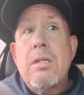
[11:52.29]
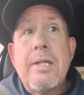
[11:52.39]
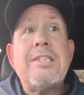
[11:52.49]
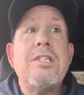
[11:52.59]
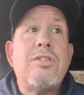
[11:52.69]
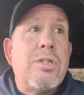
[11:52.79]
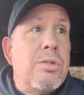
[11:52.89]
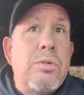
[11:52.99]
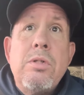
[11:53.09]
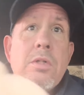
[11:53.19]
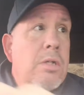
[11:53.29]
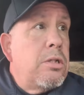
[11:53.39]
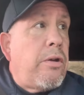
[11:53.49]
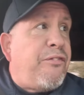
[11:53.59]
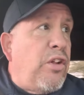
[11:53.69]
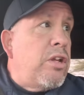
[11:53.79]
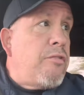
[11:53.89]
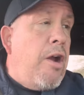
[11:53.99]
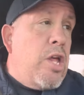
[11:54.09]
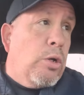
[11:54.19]
Listen to your Philly
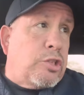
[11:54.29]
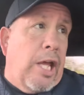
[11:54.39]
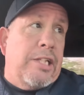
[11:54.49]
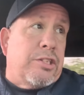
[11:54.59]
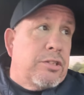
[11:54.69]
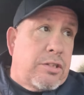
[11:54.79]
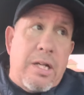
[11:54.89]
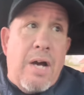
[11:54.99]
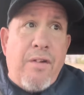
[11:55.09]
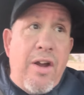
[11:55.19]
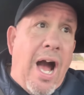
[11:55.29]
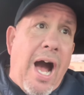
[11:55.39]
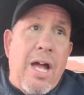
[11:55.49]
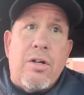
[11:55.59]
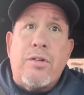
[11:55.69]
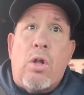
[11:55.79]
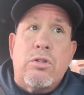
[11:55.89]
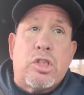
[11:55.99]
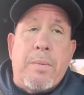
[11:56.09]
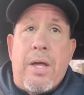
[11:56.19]
radio stations. They're not very high on
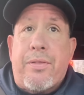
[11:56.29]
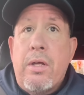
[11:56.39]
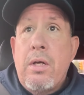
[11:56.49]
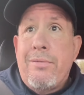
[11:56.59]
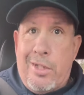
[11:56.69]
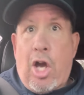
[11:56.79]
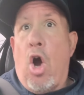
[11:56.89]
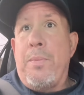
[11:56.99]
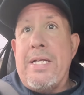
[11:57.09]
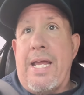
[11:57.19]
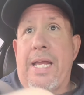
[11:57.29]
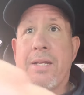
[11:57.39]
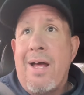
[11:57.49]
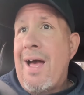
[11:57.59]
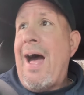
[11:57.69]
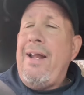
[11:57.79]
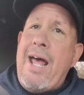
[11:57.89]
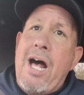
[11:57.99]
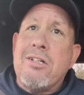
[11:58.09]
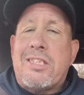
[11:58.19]
Nolan Smith. Nakobe Dean. How the
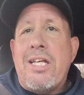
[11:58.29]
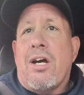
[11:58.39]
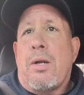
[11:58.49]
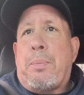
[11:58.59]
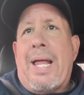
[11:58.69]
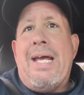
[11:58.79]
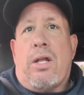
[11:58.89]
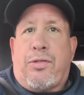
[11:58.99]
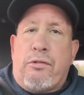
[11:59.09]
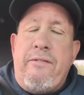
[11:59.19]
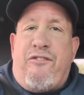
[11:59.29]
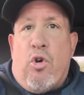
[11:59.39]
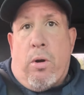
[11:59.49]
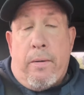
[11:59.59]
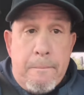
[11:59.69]
hell is he going to play in a 3-4?